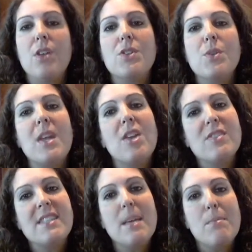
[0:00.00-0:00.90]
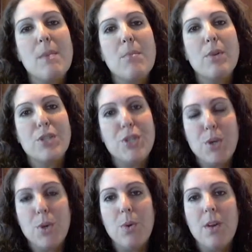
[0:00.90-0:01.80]
So here's tip number
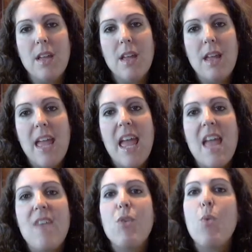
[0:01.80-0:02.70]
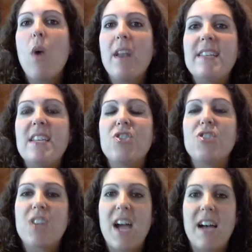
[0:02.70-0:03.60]
two. If you want to teach your
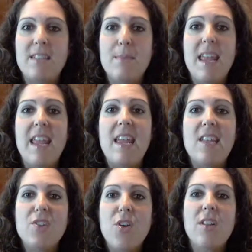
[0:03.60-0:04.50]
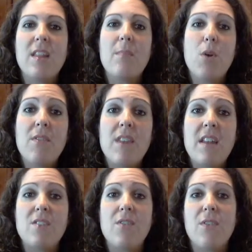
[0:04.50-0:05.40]
child to be internally
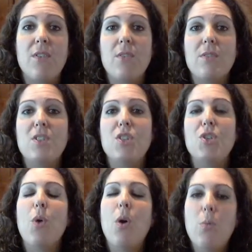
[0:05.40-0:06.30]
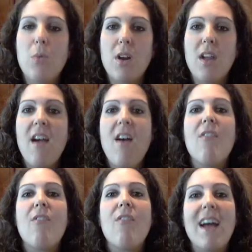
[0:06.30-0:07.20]
motivated to do homework,
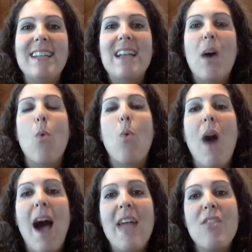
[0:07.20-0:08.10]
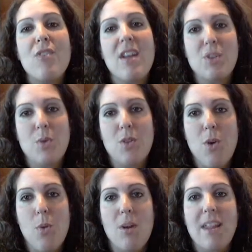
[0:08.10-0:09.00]
find out why they're not doing the
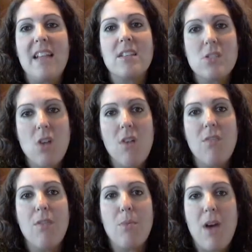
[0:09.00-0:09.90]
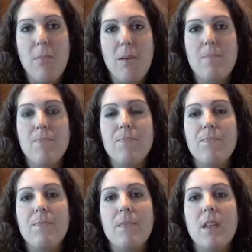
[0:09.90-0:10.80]
homework and solve the problem.
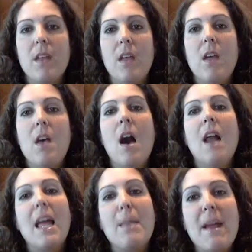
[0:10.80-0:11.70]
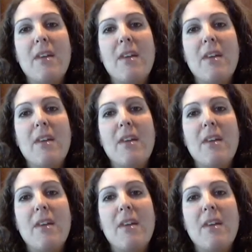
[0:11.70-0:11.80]
A lot of